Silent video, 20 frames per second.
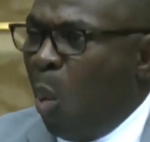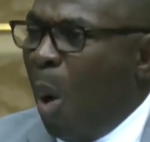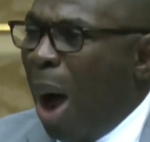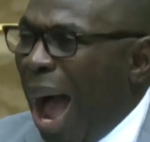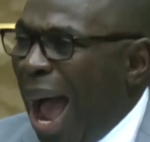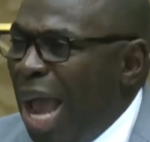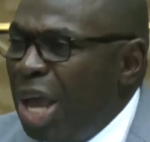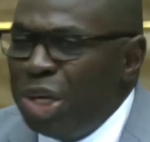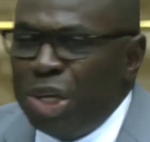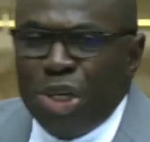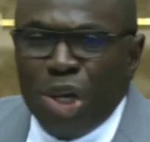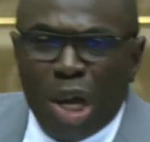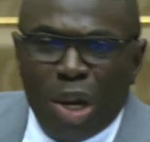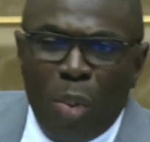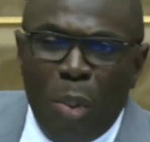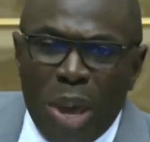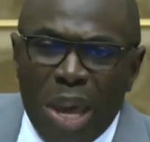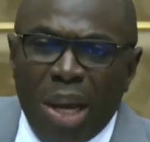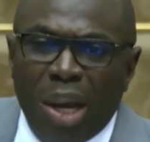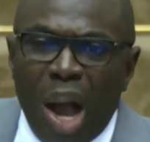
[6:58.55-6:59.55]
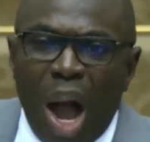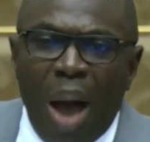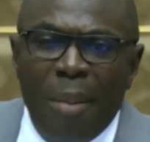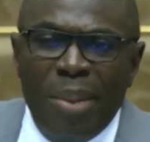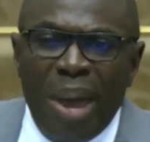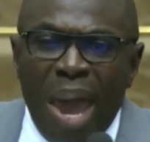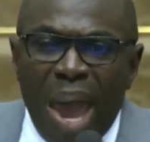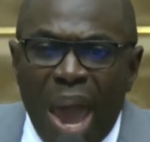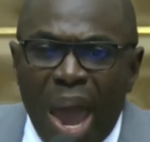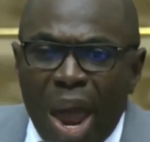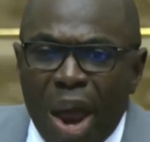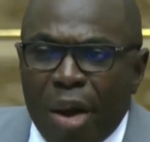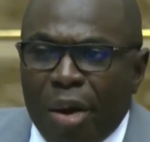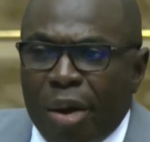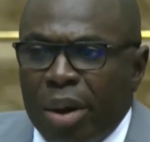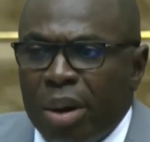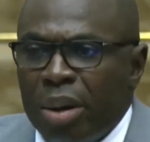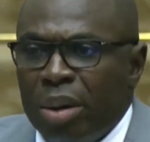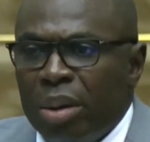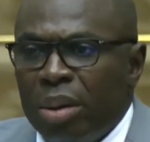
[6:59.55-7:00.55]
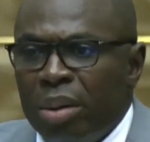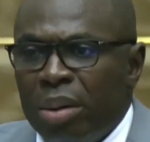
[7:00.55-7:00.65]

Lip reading: Why should we come here?